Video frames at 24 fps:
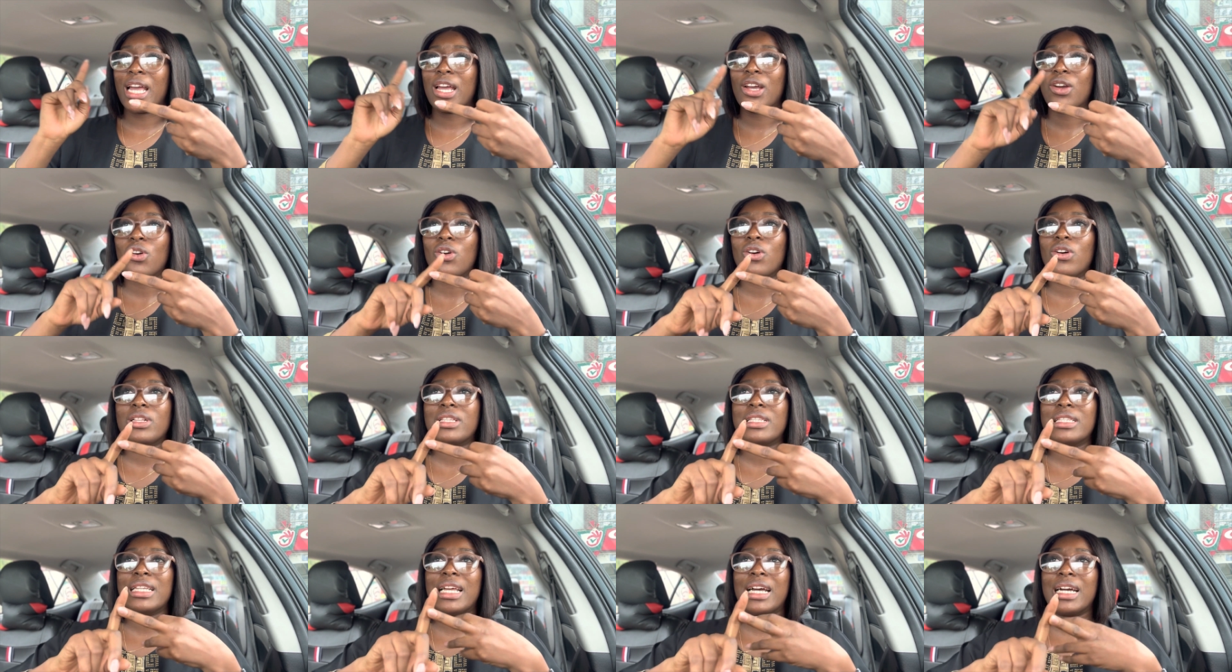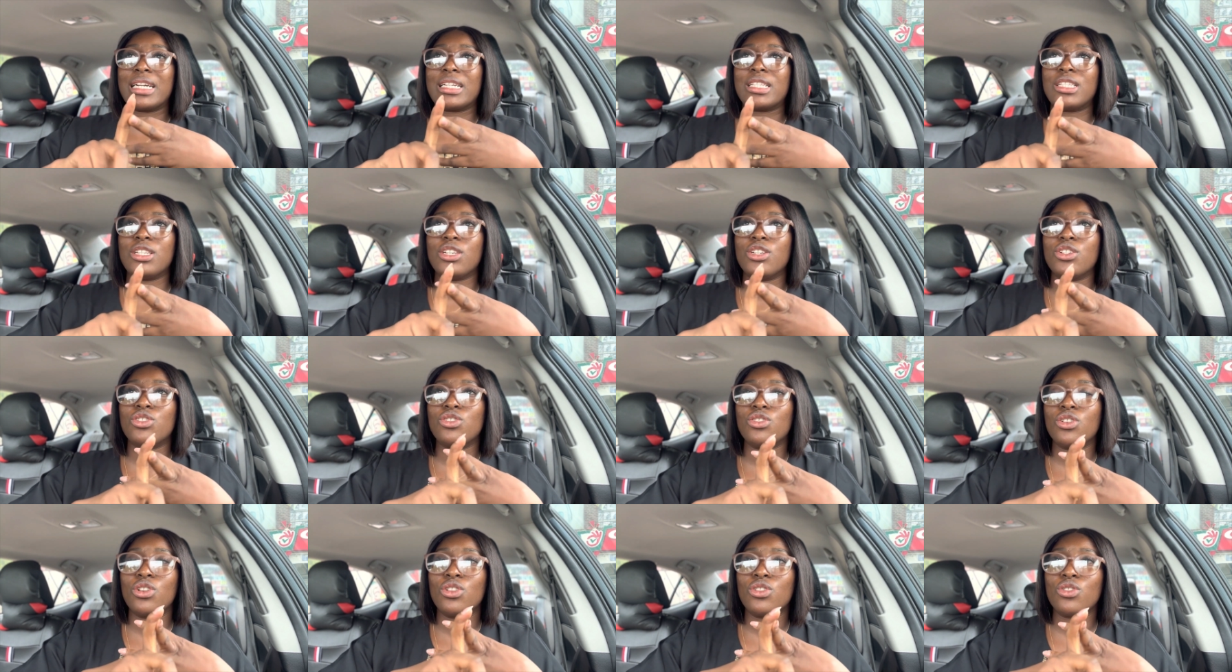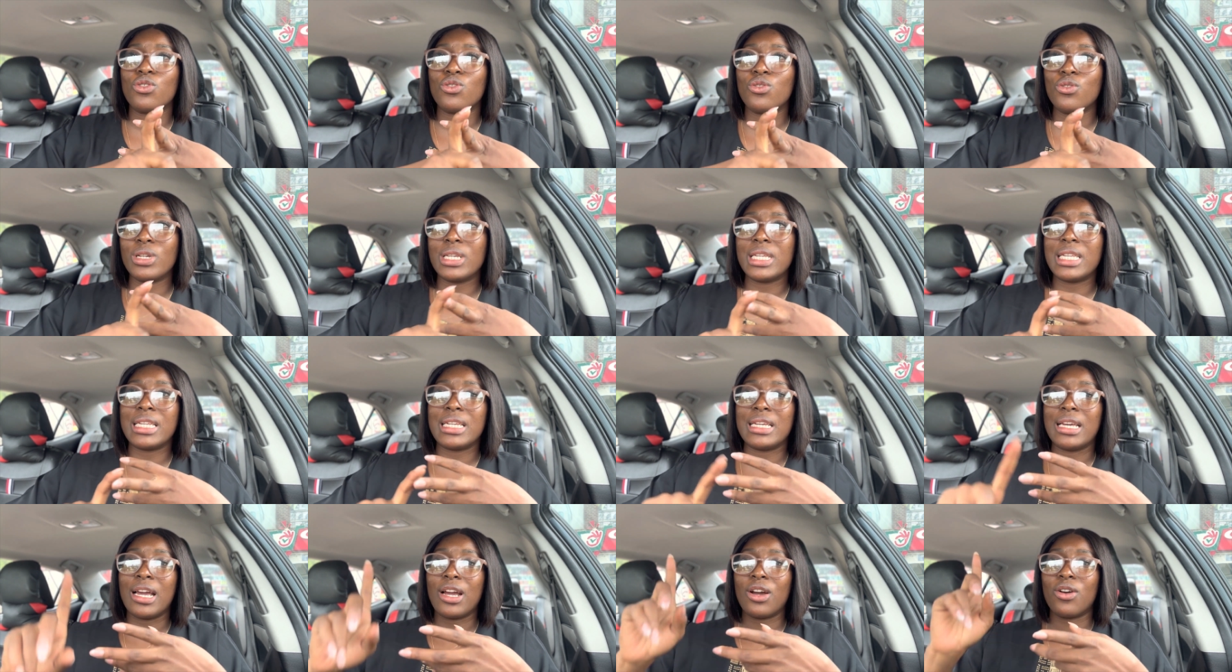I got lactation
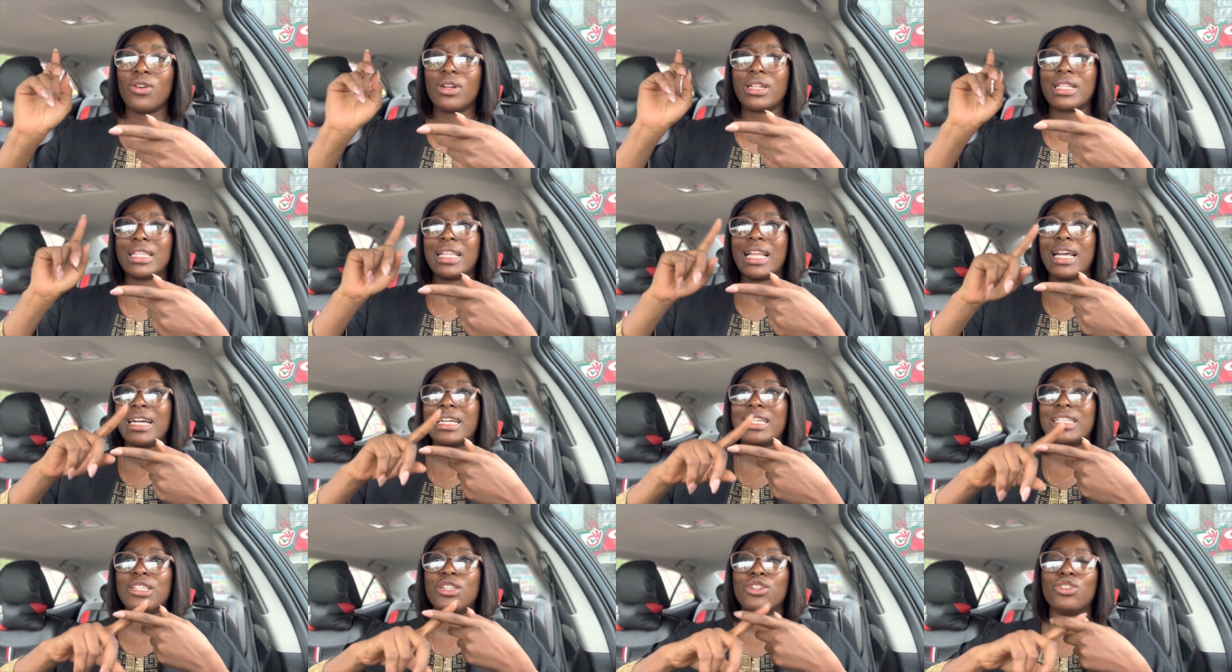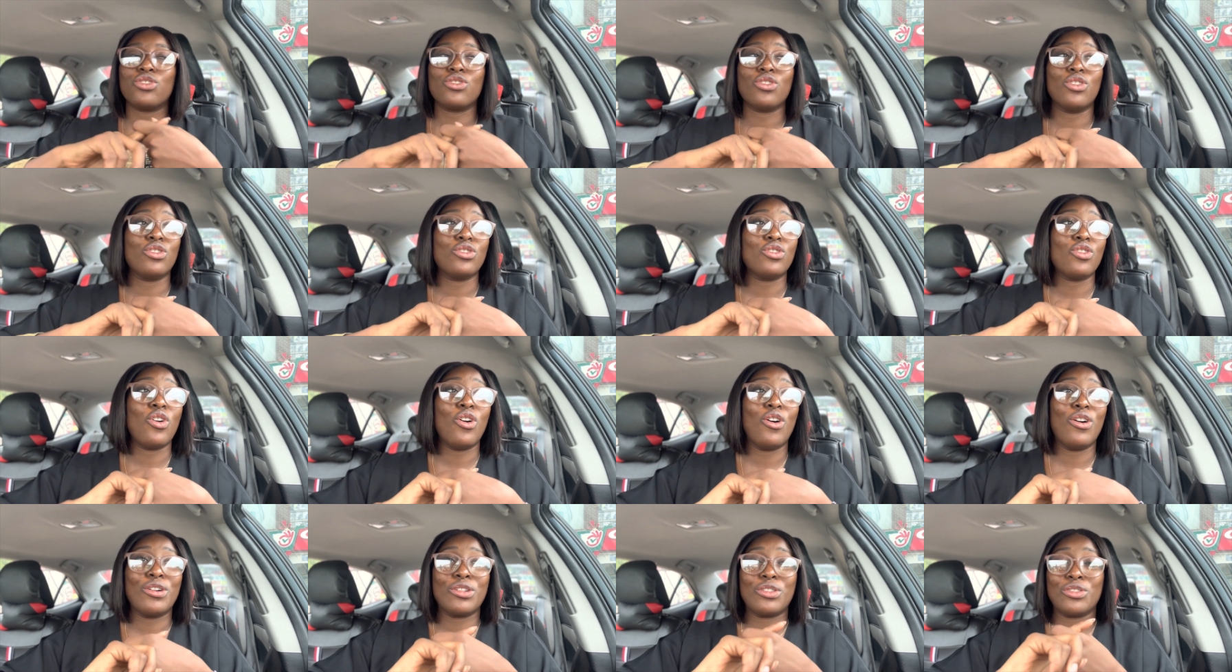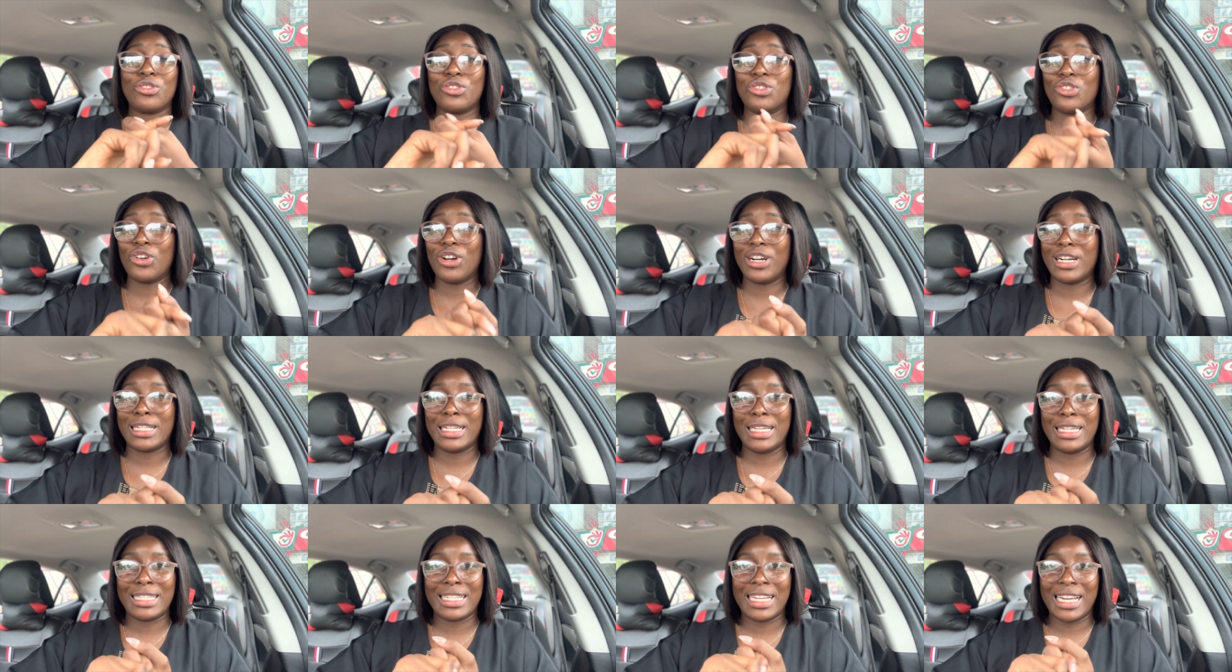cookie, I got lactation hot
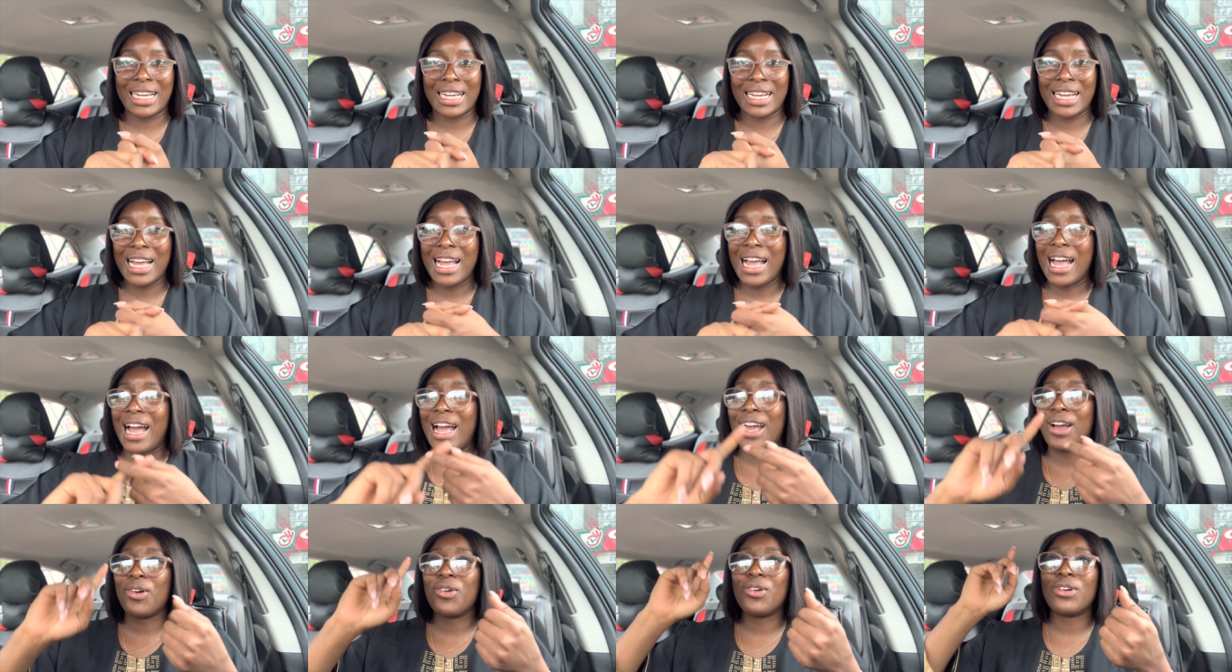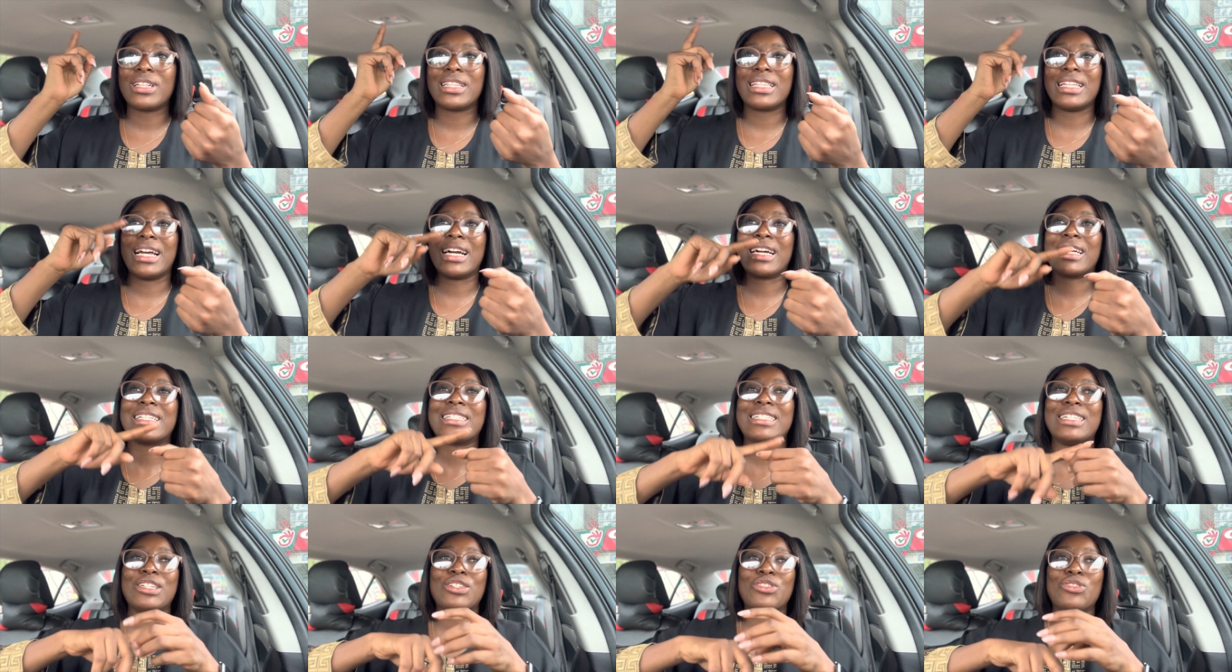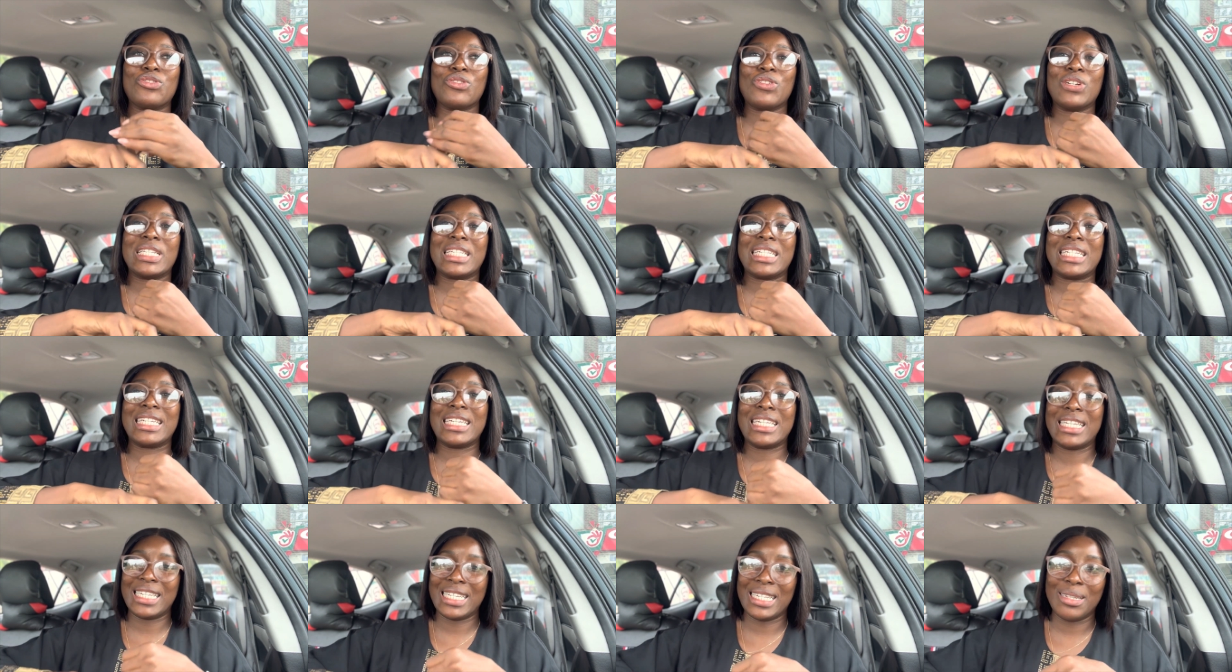chocolate, like I got lactation
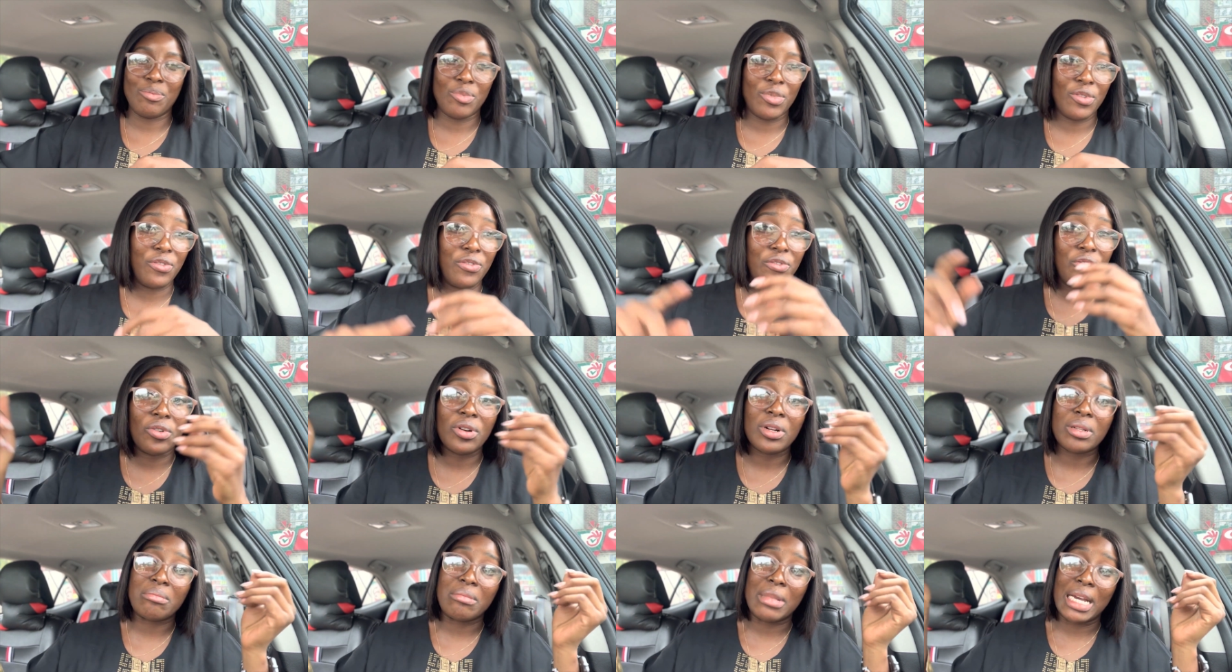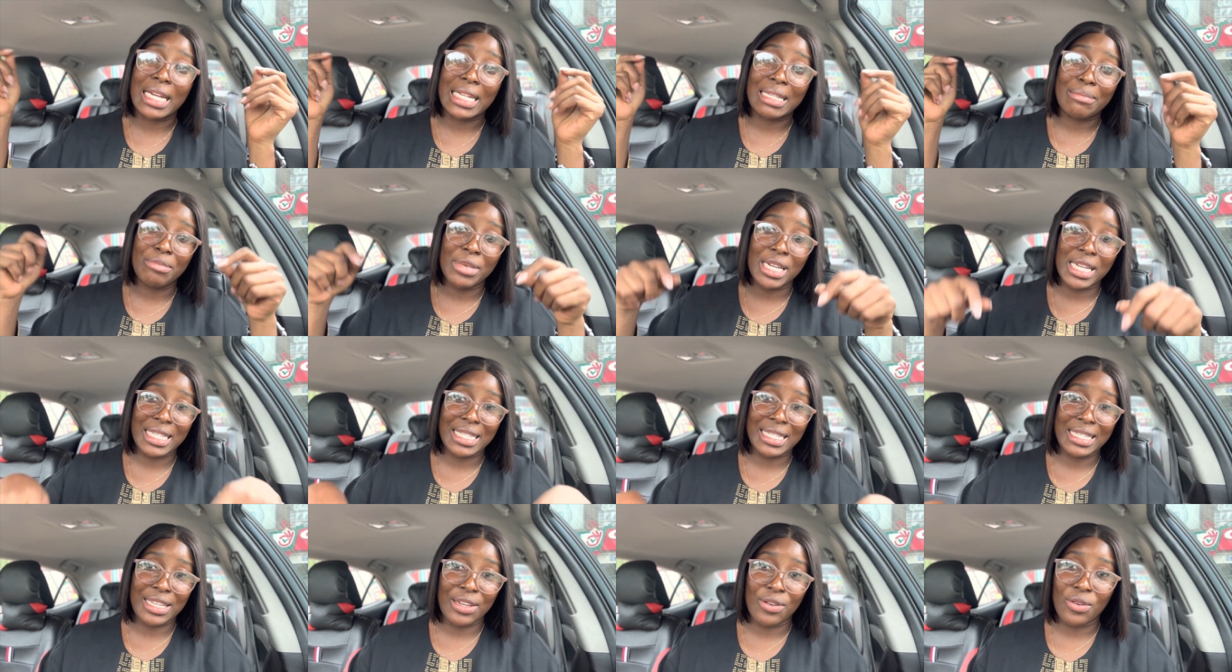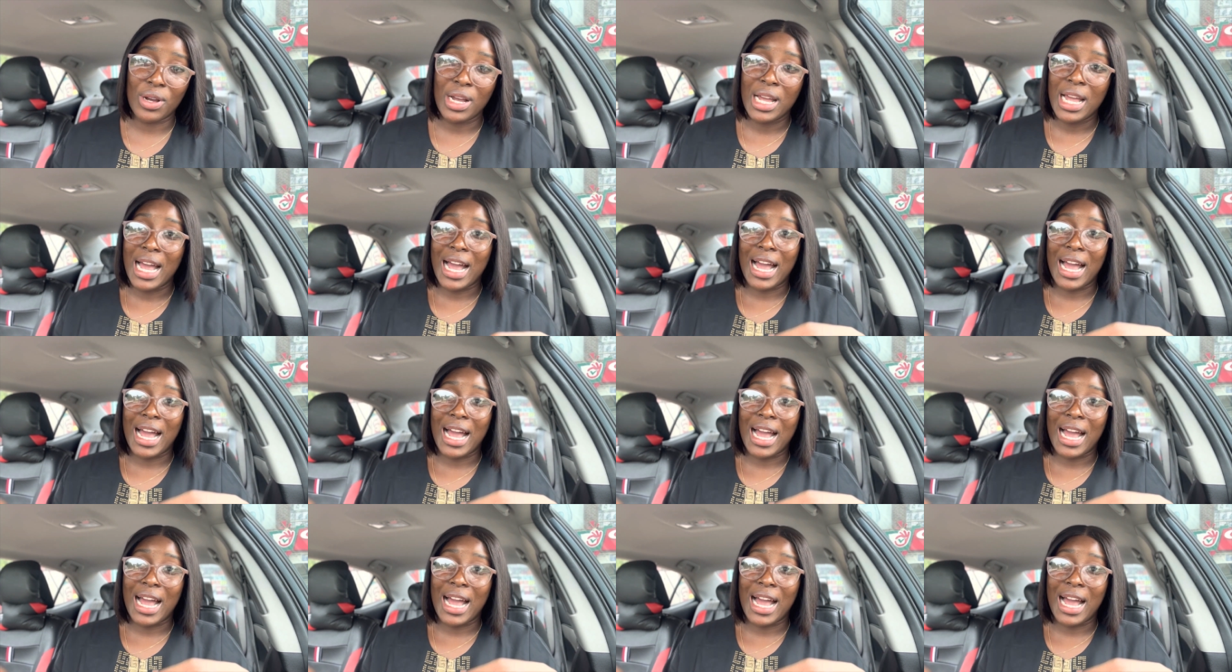key before my main deal.